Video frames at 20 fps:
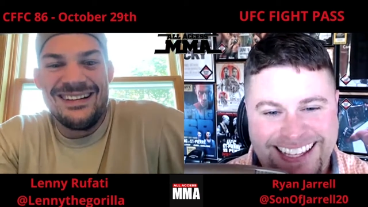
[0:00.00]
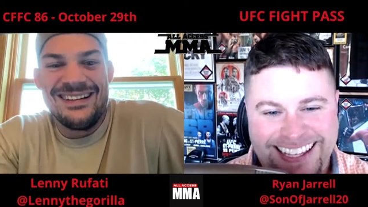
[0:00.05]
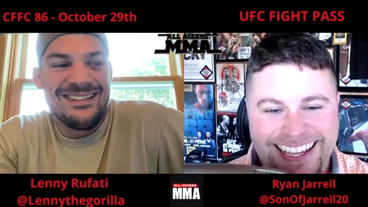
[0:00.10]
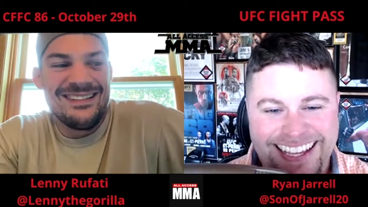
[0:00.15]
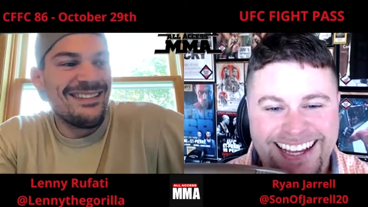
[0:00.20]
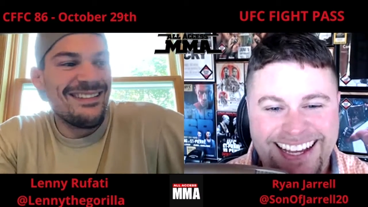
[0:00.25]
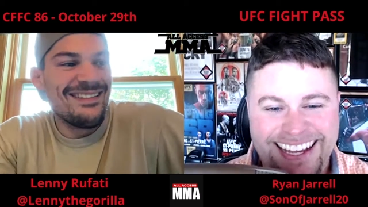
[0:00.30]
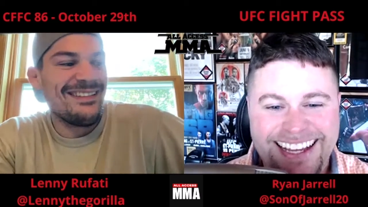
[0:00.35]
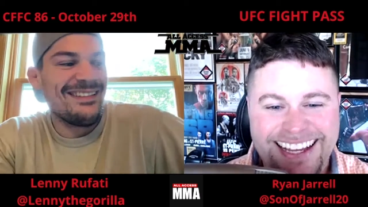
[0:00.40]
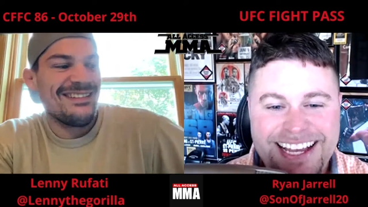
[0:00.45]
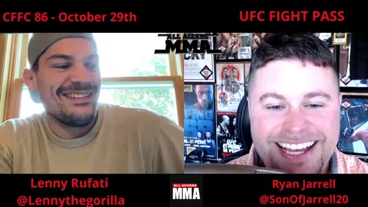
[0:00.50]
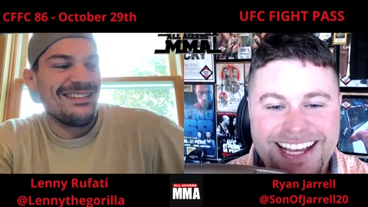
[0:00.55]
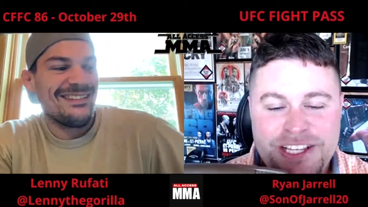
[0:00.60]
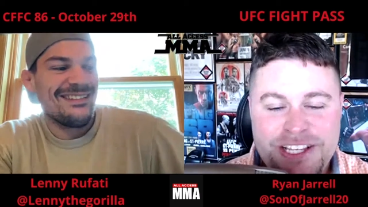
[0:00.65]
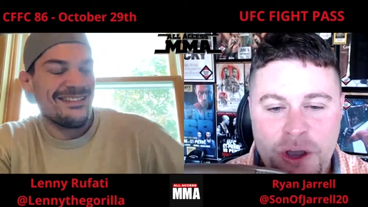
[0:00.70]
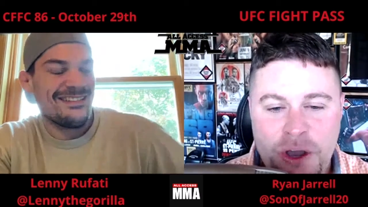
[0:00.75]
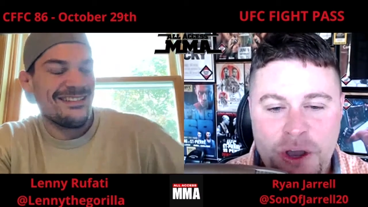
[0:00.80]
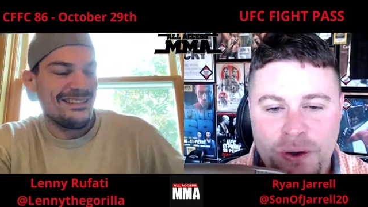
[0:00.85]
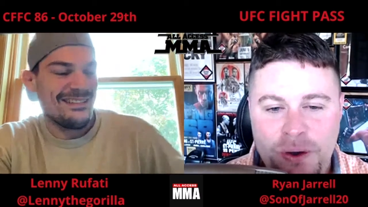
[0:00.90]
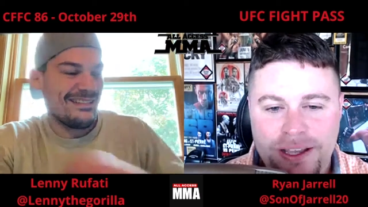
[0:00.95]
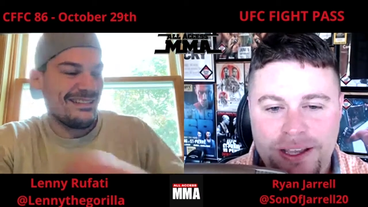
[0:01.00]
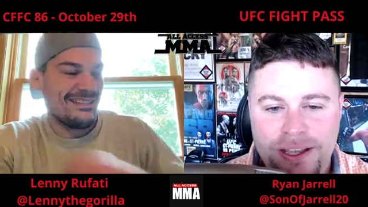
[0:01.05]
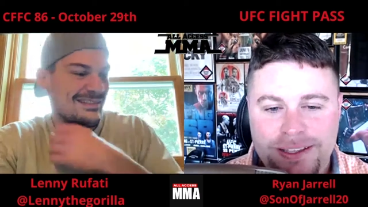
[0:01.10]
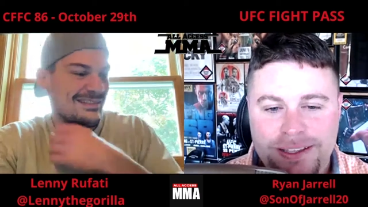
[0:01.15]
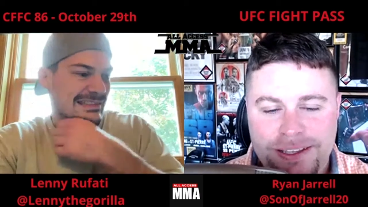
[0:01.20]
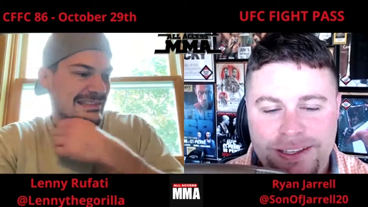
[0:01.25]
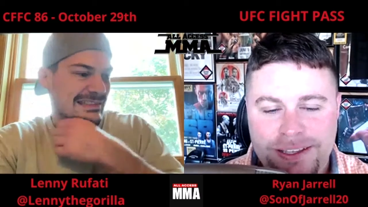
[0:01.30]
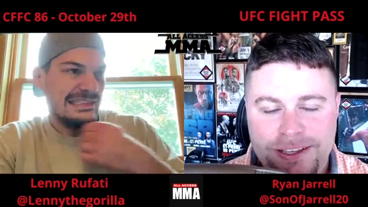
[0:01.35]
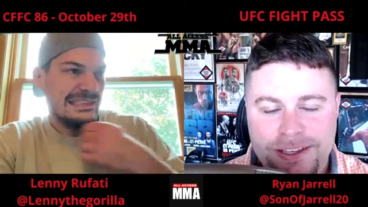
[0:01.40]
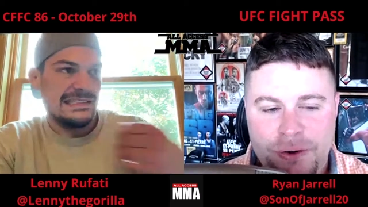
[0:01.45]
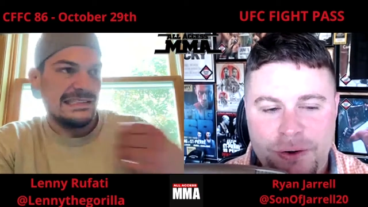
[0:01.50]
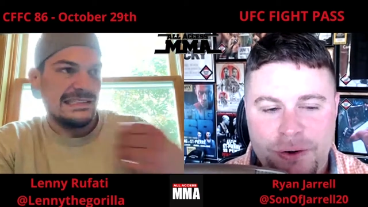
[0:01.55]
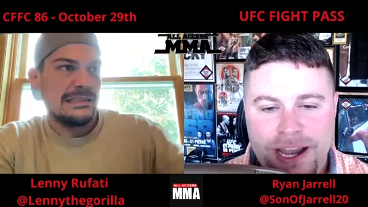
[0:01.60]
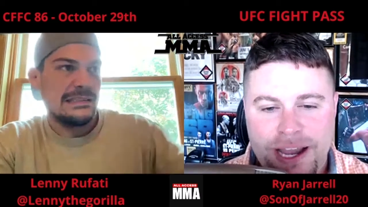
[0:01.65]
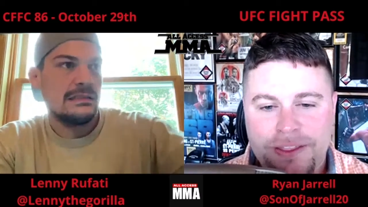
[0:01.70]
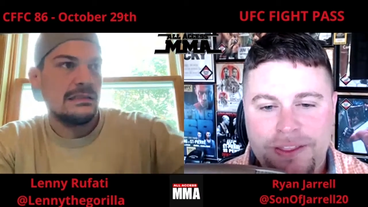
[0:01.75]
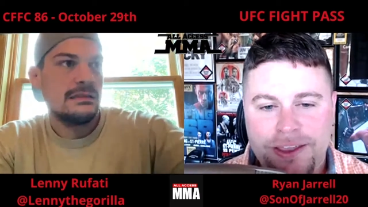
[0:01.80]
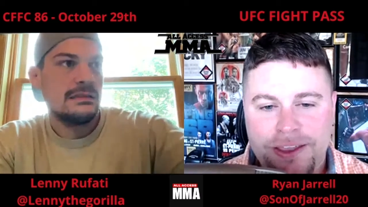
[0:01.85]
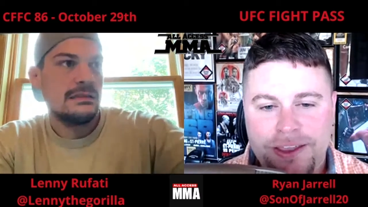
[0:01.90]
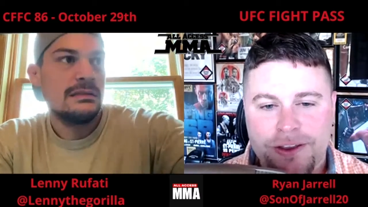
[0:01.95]
Speaker 1: yeah. So uh, you know,
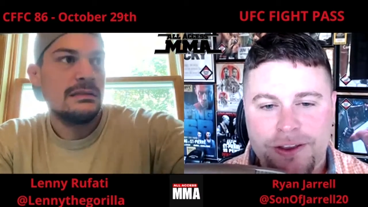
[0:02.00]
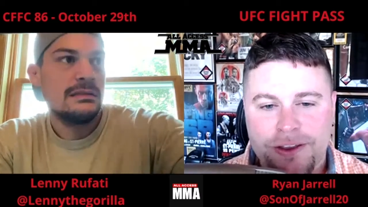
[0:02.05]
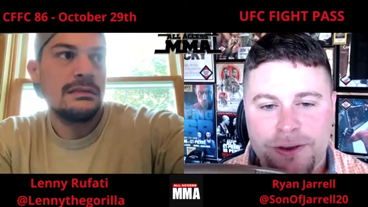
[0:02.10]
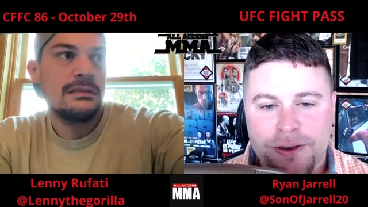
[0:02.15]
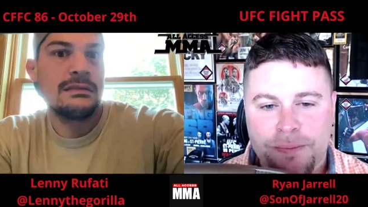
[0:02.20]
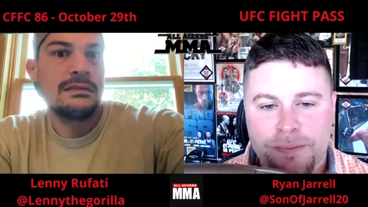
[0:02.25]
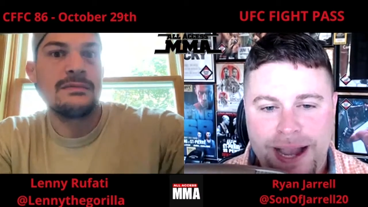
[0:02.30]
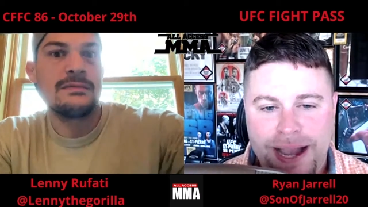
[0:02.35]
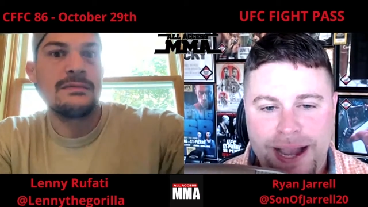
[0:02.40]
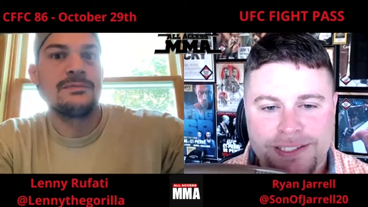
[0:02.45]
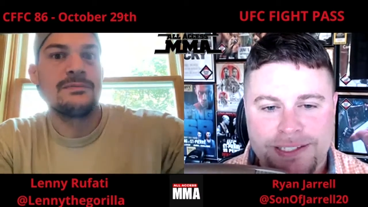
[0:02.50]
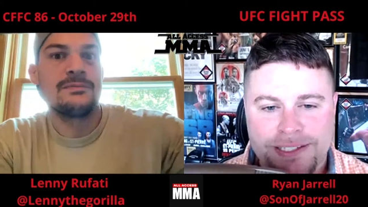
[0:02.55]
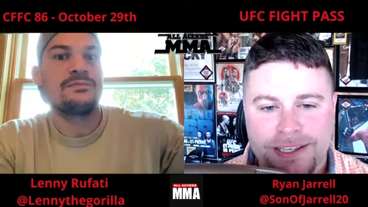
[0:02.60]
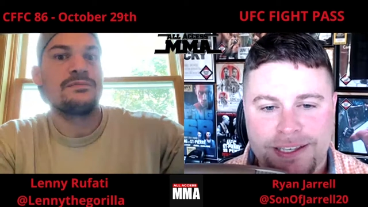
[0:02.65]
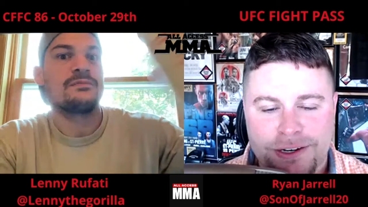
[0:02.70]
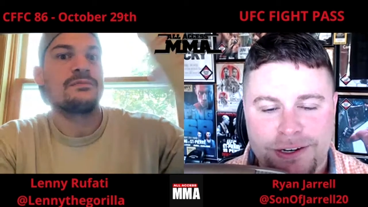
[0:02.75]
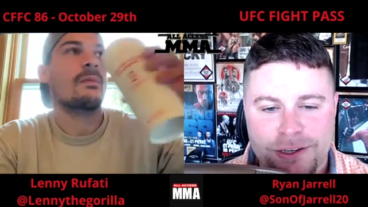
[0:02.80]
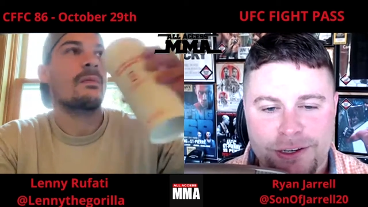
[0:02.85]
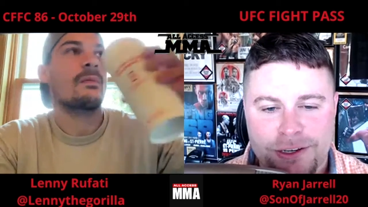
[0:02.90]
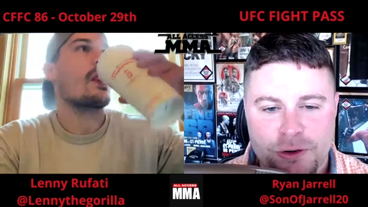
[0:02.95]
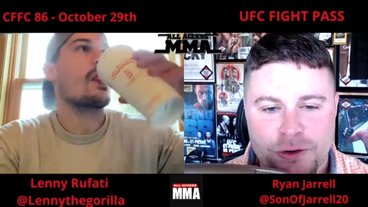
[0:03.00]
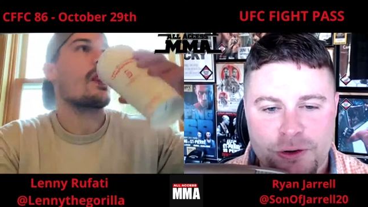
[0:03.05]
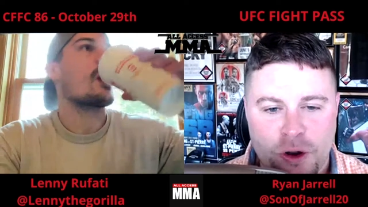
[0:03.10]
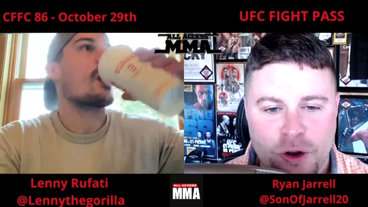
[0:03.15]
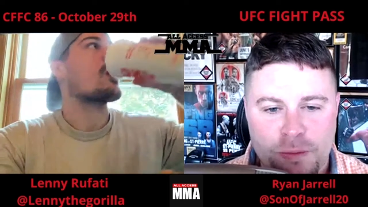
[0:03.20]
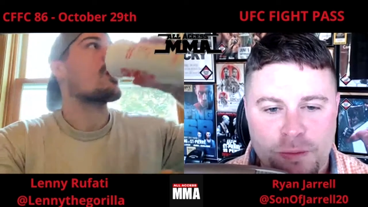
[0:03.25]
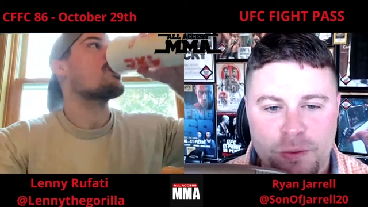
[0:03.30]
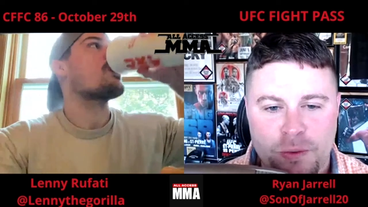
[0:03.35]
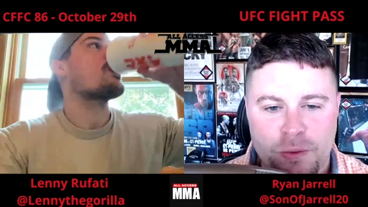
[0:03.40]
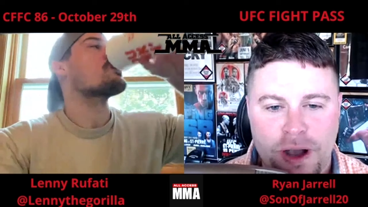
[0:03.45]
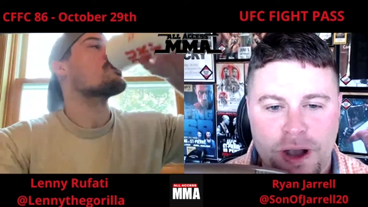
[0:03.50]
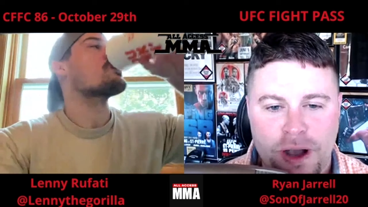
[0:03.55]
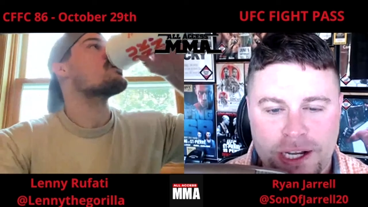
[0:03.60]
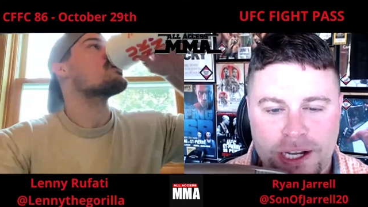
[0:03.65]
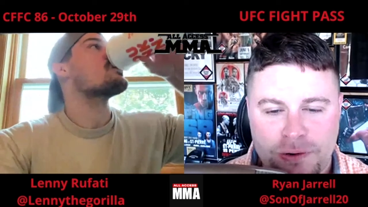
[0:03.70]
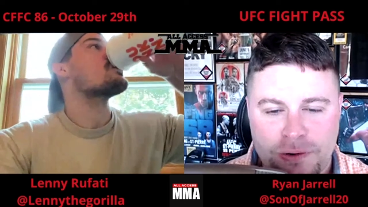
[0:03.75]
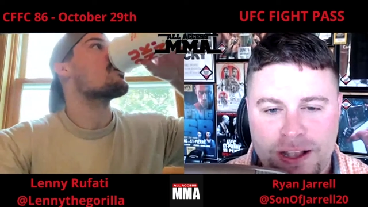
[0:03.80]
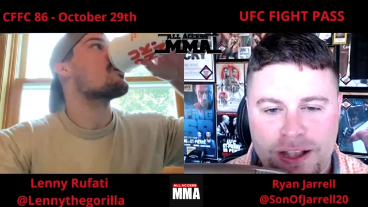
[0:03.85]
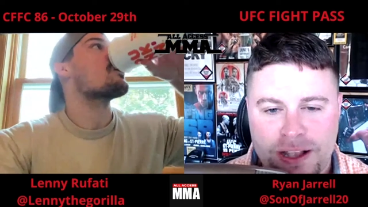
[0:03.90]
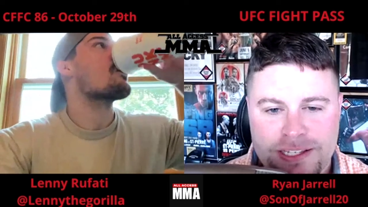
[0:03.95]
now that you're you're back to your your normal
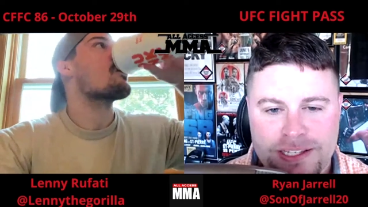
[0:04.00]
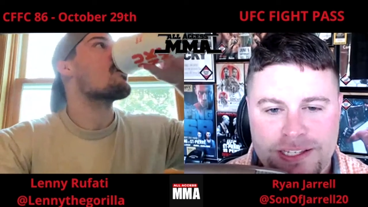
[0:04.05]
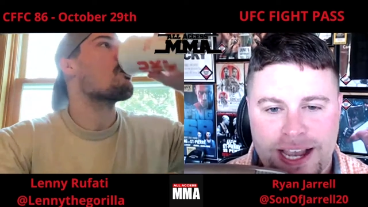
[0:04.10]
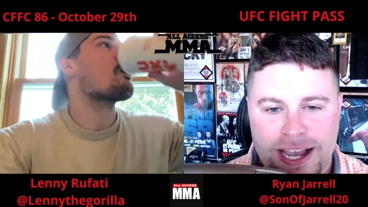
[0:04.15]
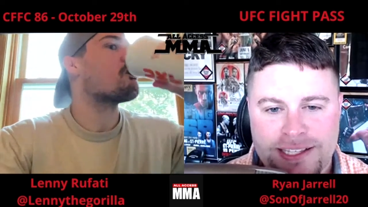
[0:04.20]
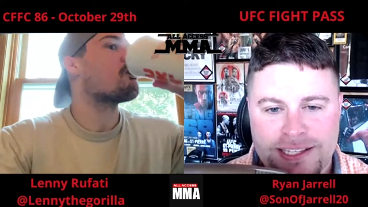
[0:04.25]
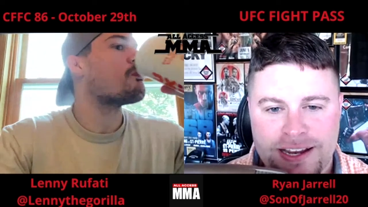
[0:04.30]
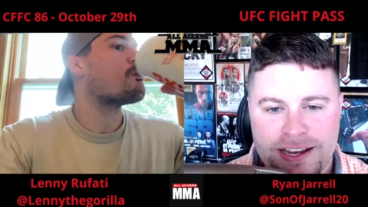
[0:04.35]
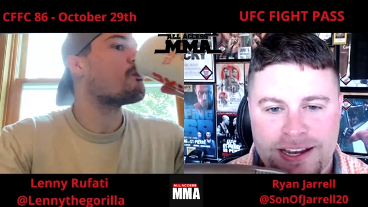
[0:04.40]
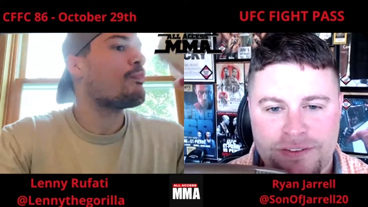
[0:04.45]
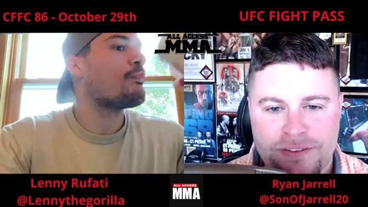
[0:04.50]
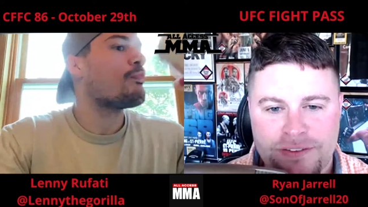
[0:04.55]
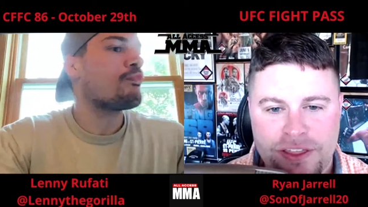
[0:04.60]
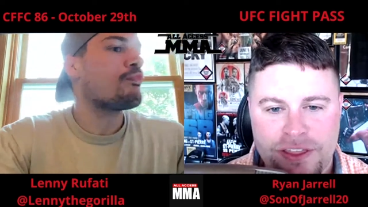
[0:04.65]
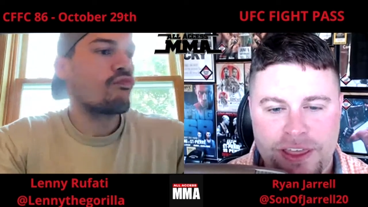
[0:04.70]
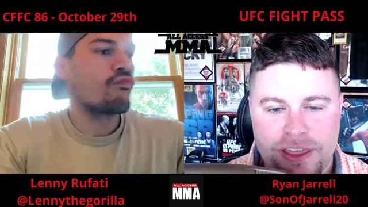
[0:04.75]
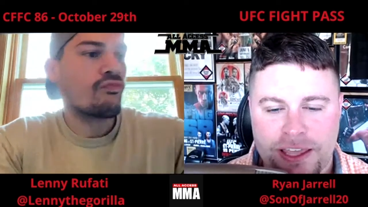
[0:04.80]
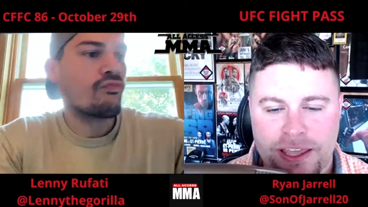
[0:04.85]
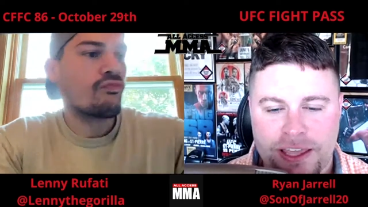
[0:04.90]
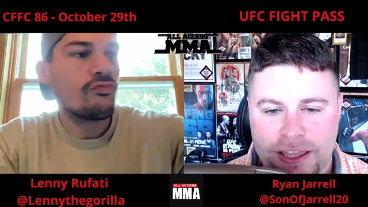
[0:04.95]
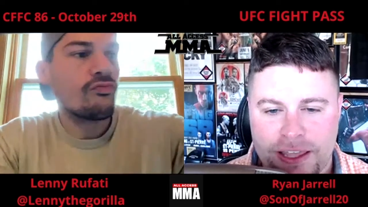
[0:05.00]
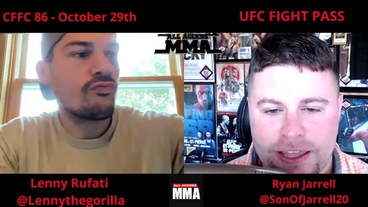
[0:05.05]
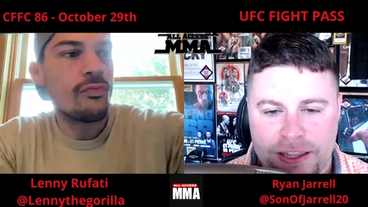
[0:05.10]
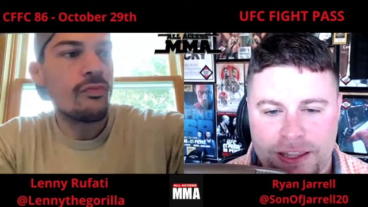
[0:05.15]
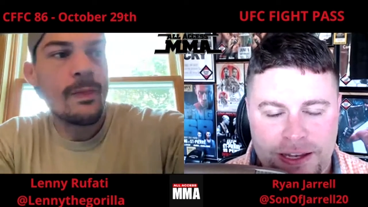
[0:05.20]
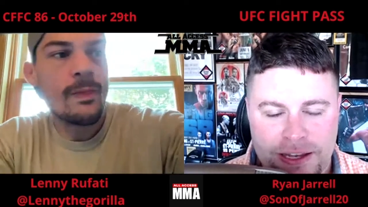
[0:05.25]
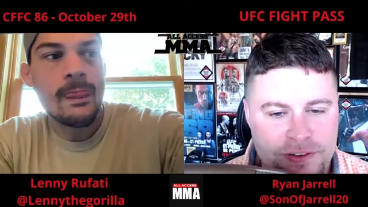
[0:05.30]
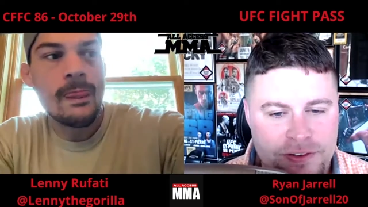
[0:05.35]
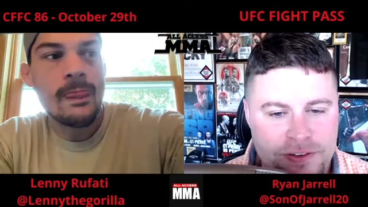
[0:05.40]
walking around size and everything, and, and, and